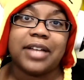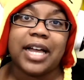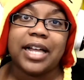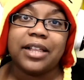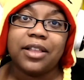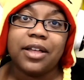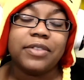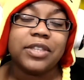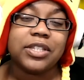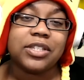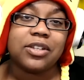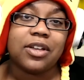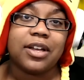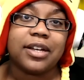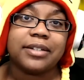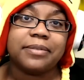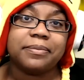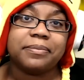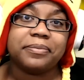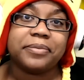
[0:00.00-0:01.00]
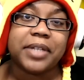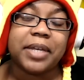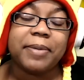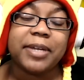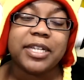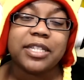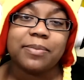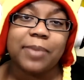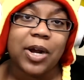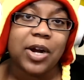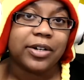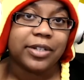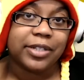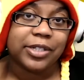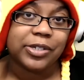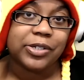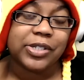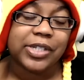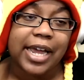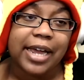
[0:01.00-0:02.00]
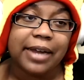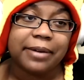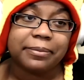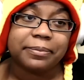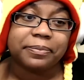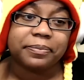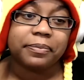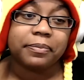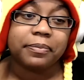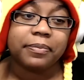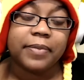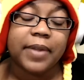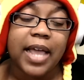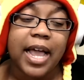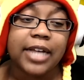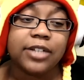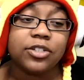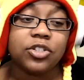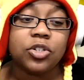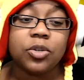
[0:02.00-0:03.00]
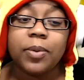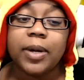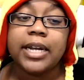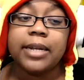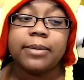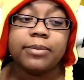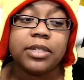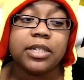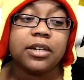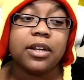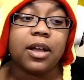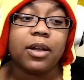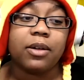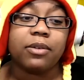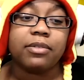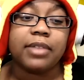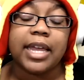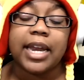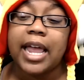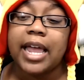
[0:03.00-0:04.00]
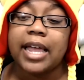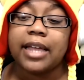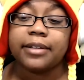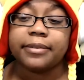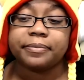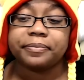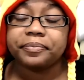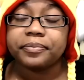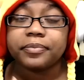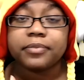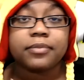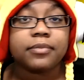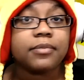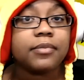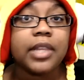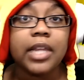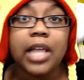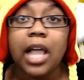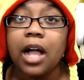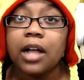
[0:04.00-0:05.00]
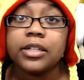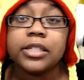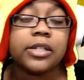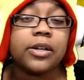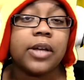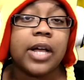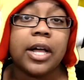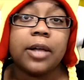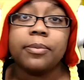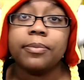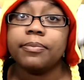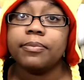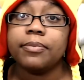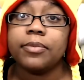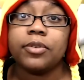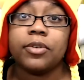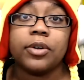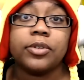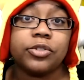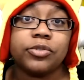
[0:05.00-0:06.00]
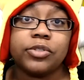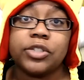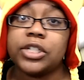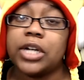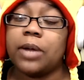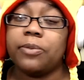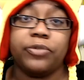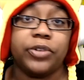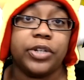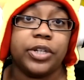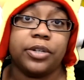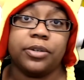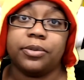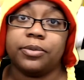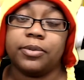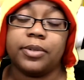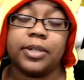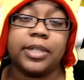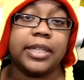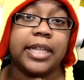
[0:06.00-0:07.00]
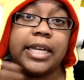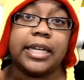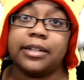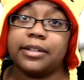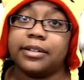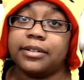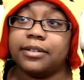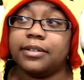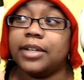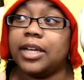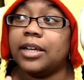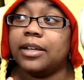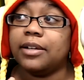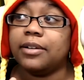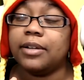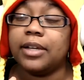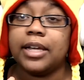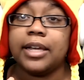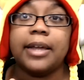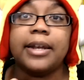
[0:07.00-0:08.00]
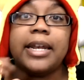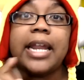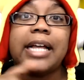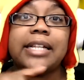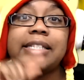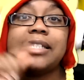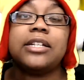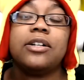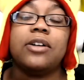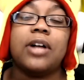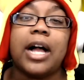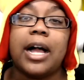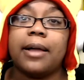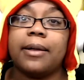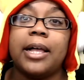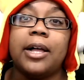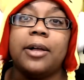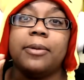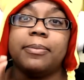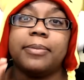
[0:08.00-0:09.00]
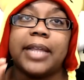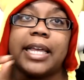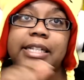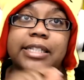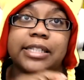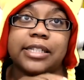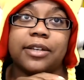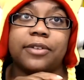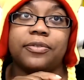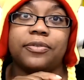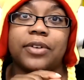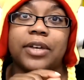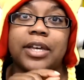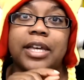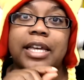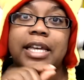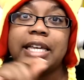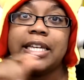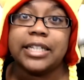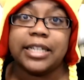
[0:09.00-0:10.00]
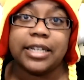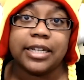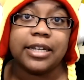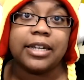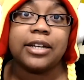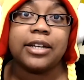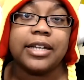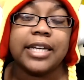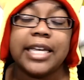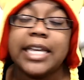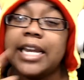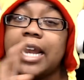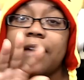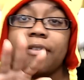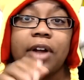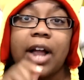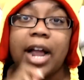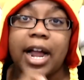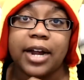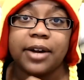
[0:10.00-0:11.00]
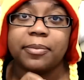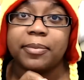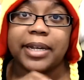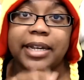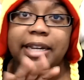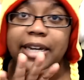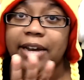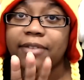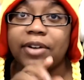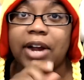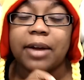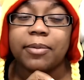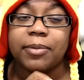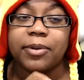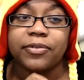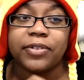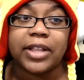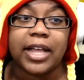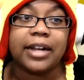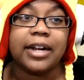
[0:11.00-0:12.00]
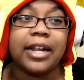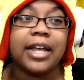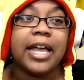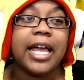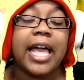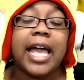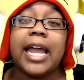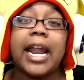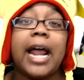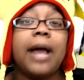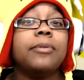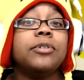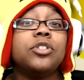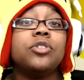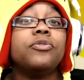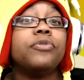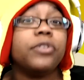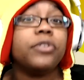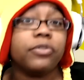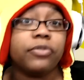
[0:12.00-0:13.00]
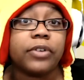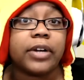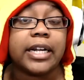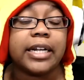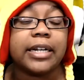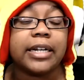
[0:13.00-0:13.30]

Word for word: I love the song. It makes my heart a little sad. I do want him to know that, hey, I'll still help grocery shop for you. Like, uh, uh, not still help, like as if he he never hired me. He never hired me for that. And I would do it for free.